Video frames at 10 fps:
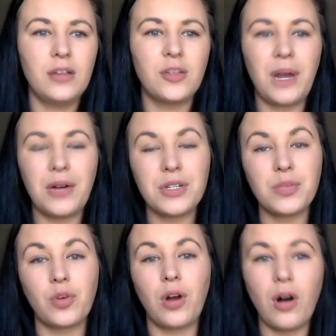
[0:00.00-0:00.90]
The Powhatan
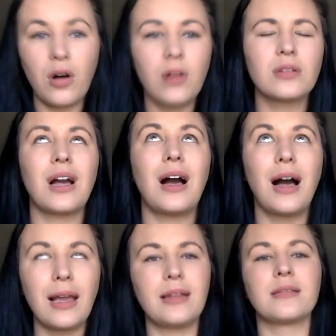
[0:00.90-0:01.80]
wore all
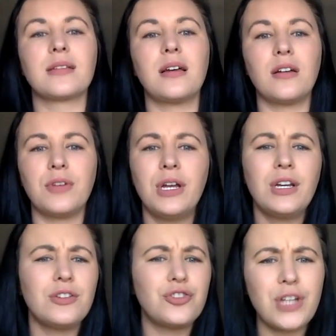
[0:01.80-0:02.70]
kinds of
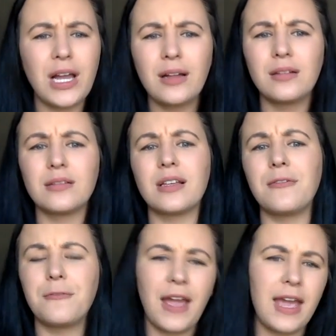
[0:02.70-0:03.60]
shells
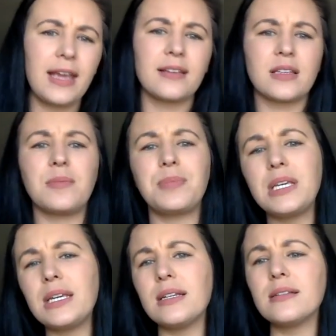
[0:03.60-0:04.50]
and fangs and
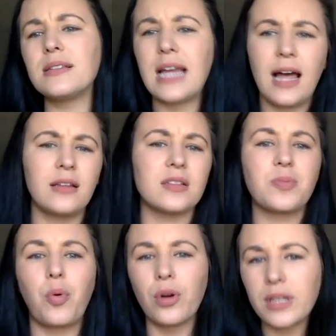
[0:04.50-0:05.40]
beads, talons,
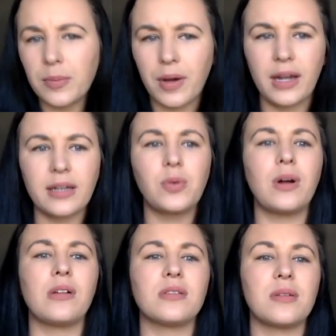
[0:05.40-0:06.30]
porcupine
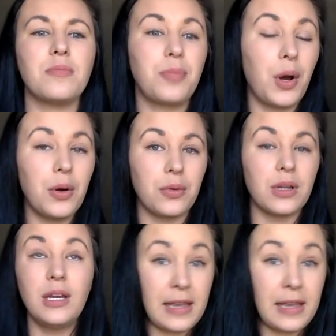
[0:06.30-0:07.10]
quills, and bone,